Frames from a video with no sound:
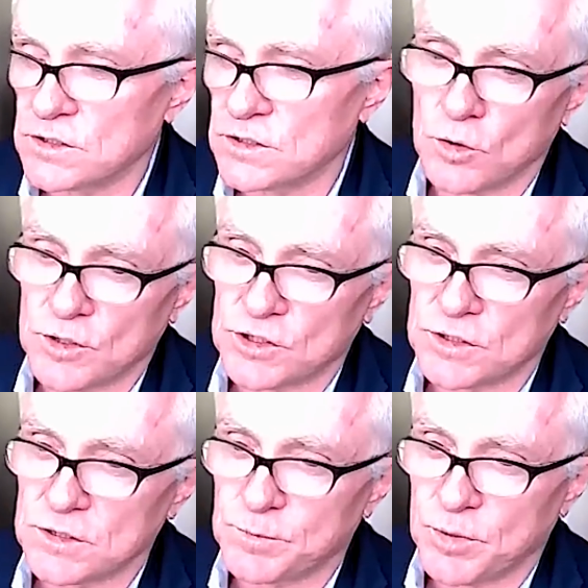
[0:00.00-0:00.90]
zero
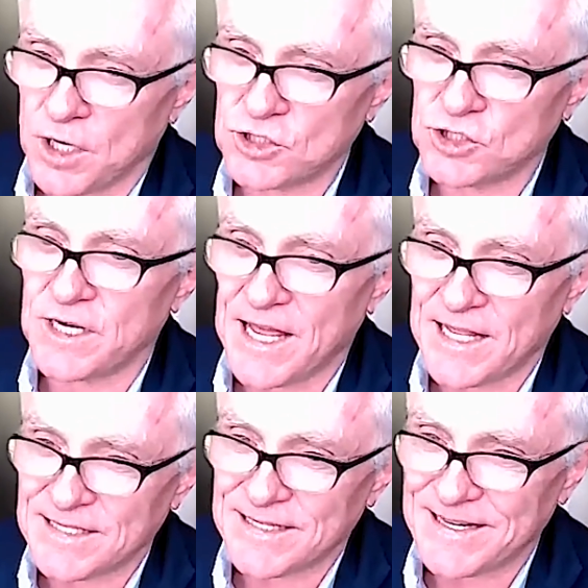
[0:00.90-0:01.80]
emissions production
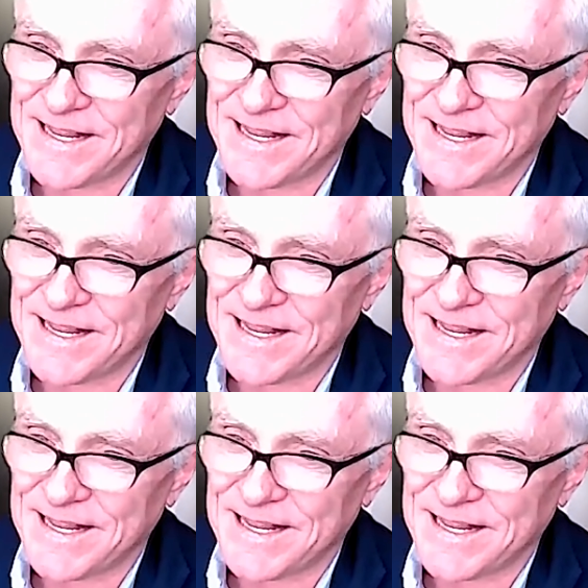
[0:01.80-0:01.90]
and,